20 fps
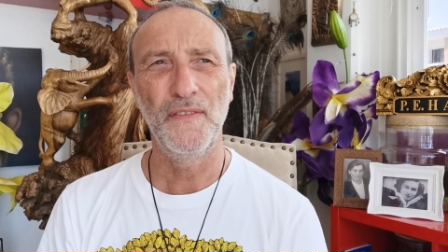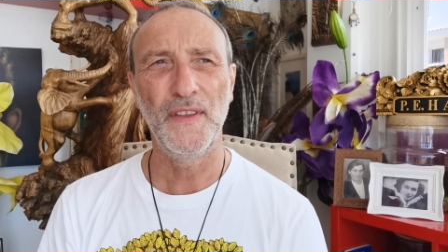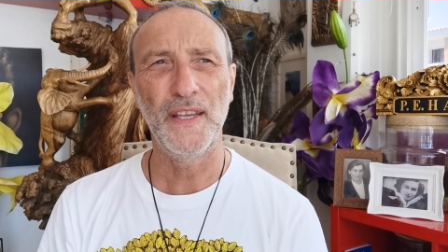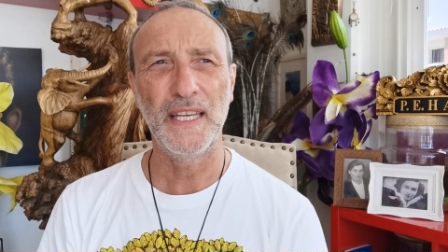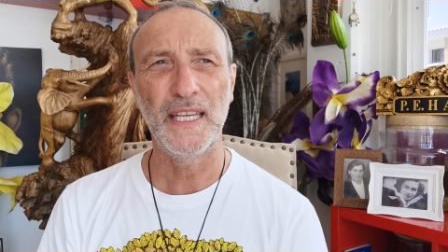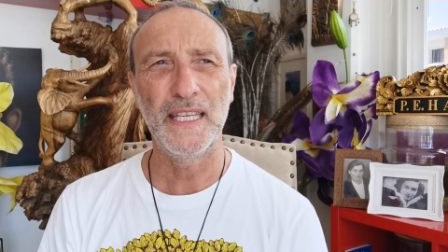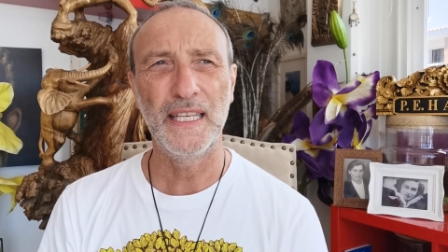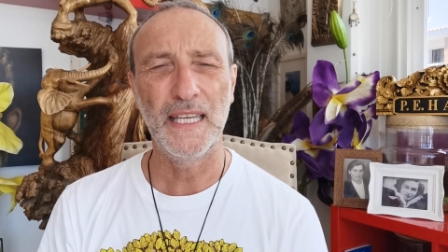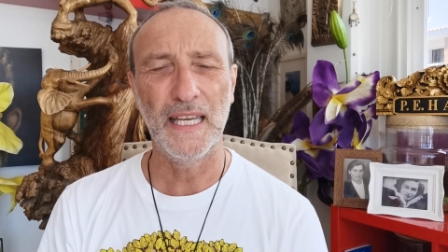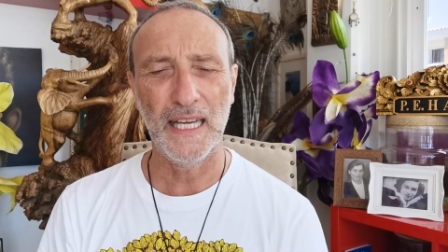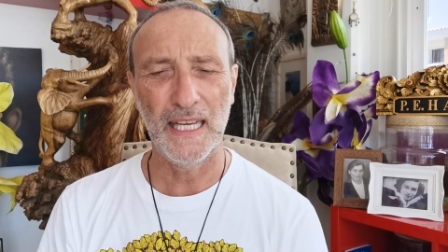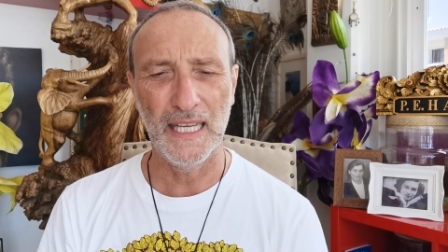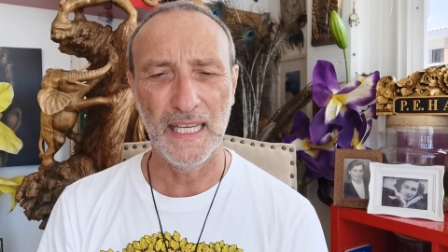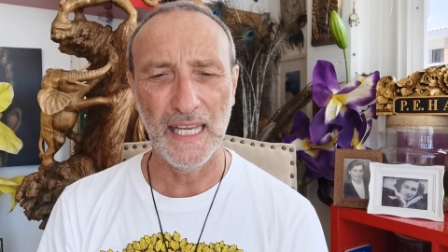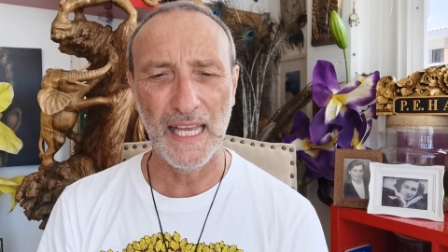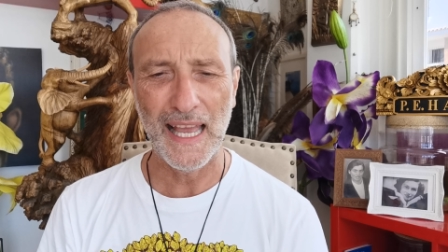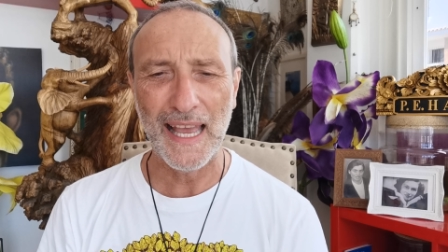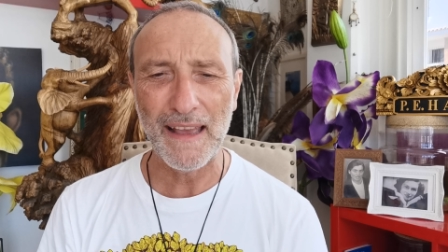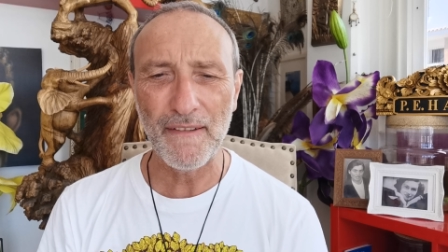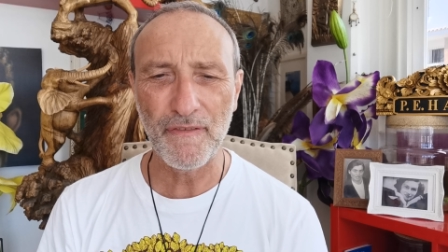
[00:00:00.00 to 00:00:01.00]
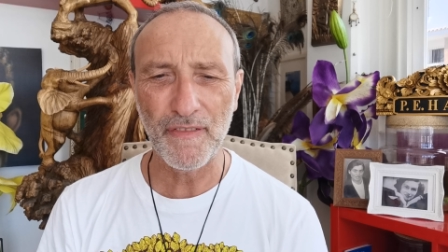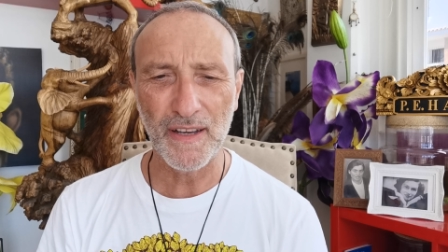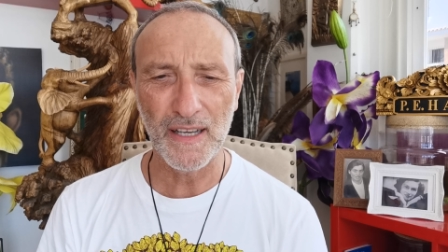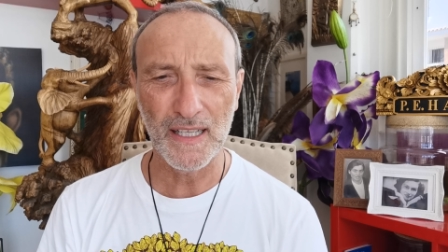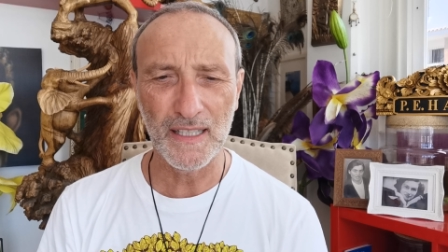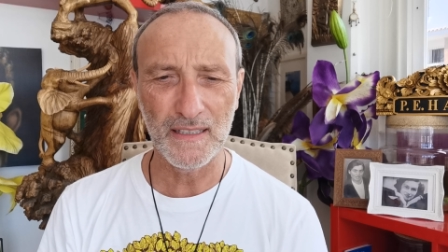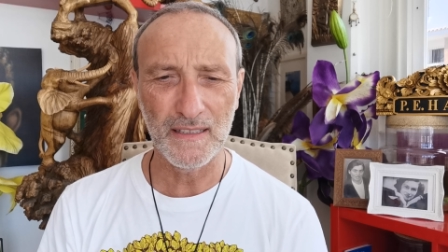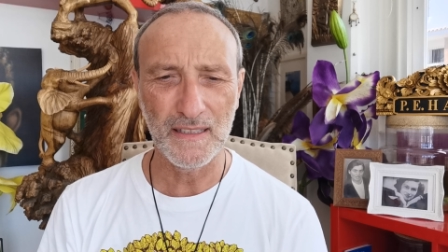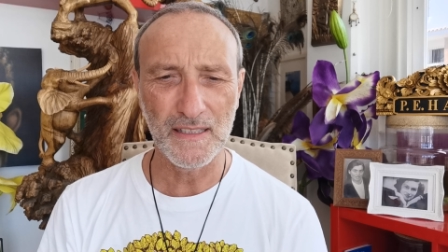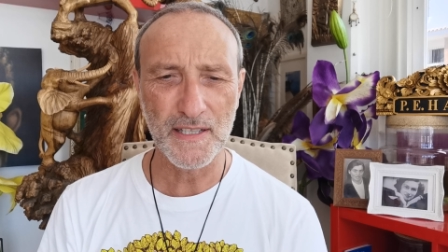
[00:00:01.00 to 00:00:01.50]
the uh,
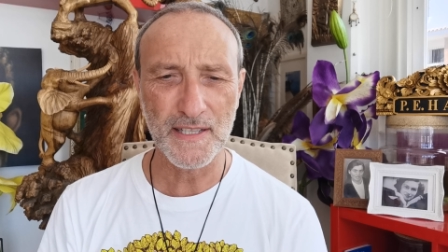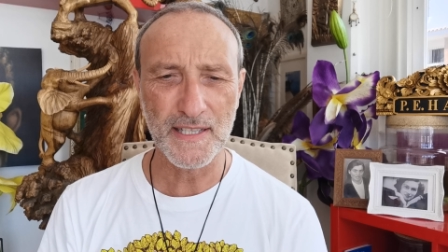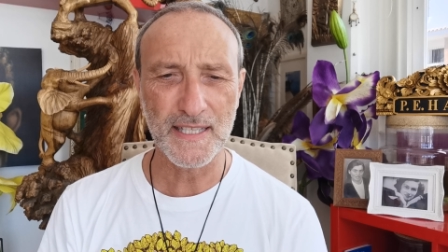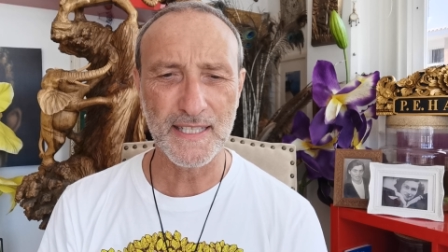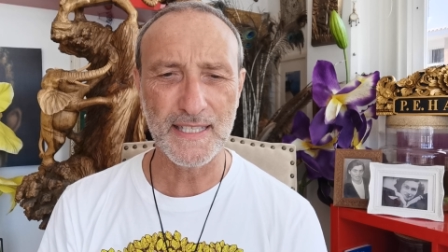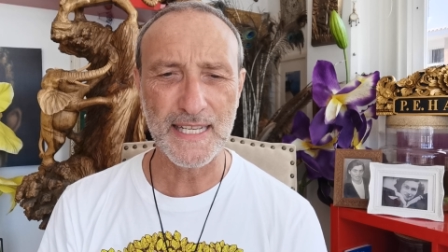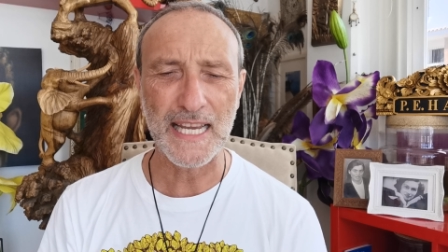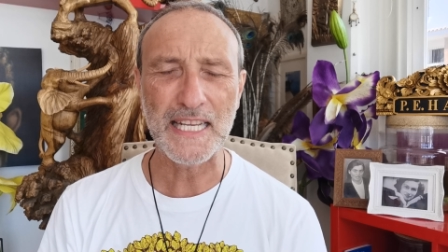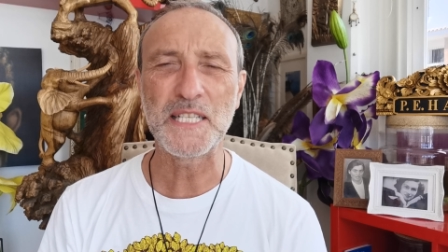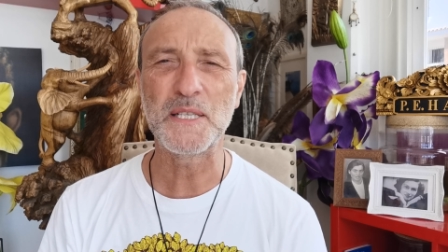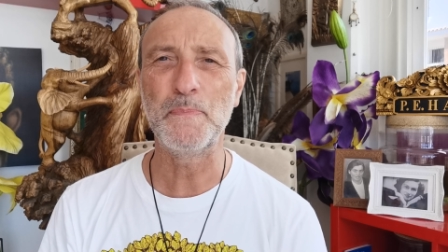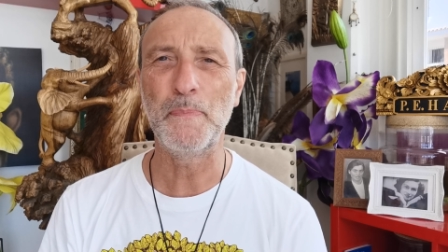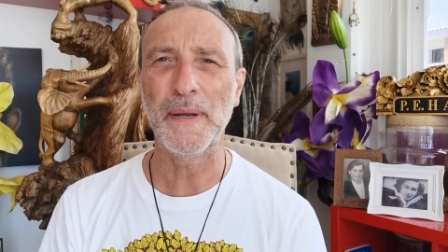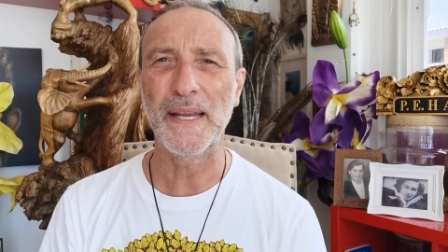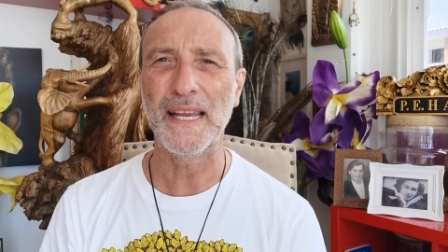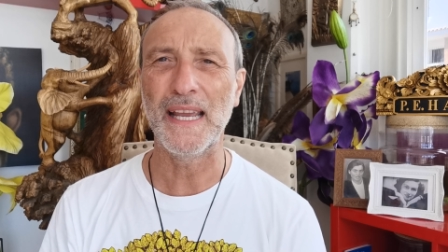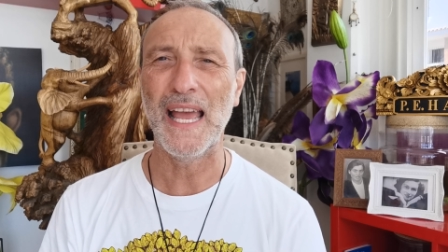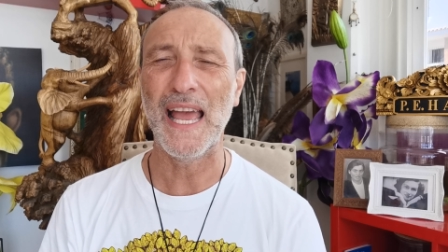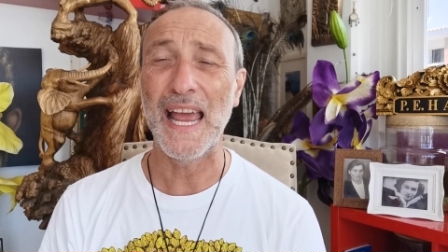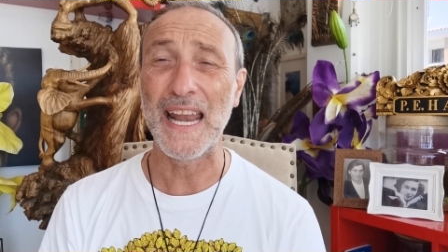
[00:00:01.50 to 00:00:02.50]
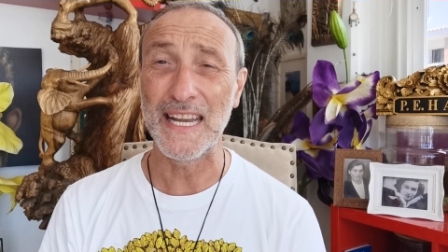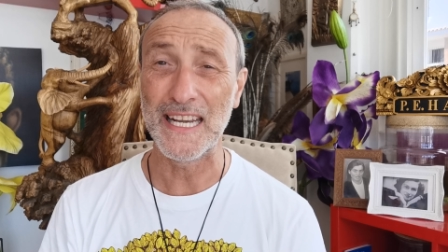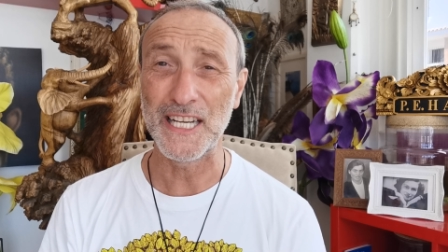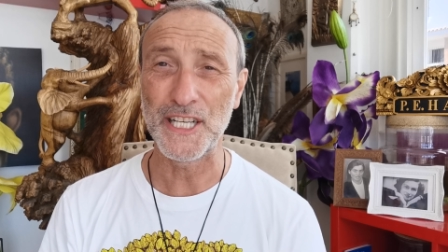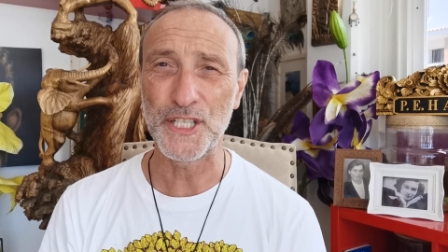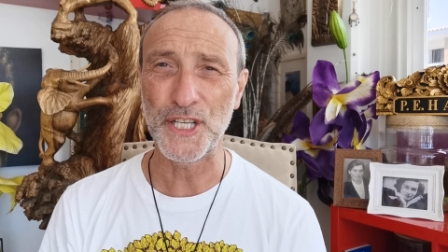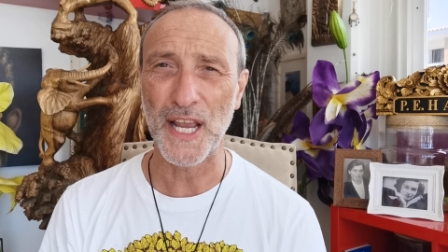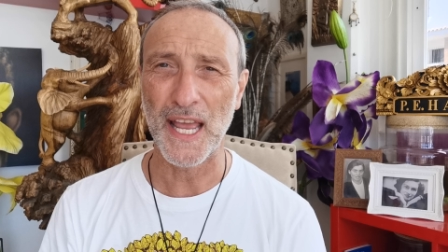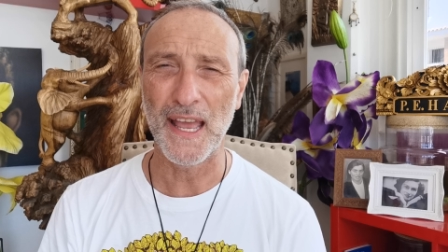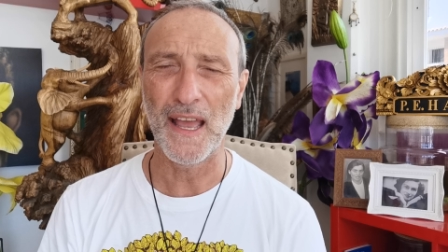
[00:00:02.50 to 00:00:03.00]
ever cesspit
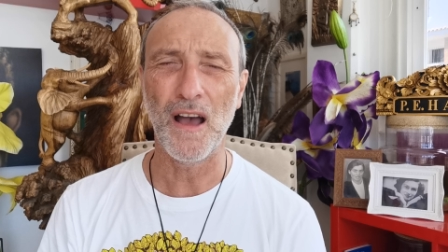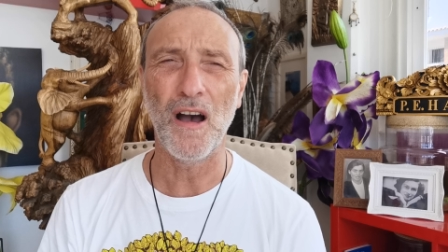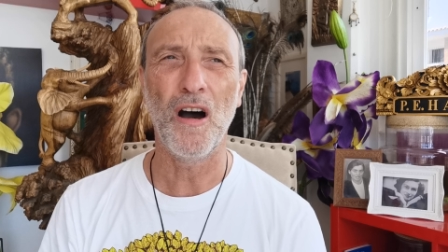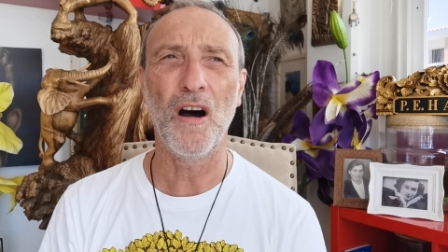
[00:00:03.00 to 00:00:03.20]
energy